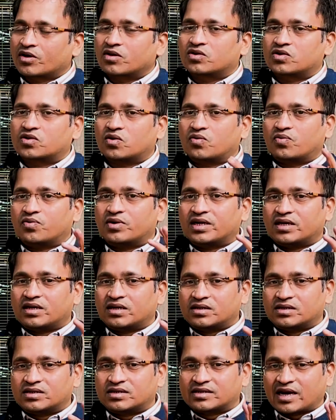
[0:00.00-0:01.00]
So we
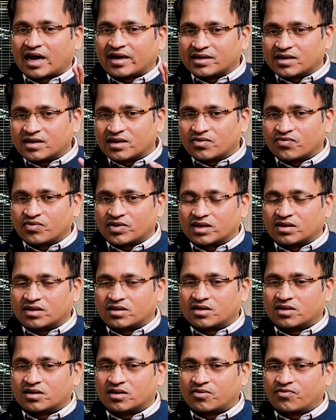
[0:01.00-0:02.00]
started with,
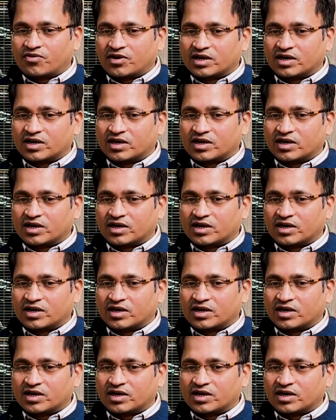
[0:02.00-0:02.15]
for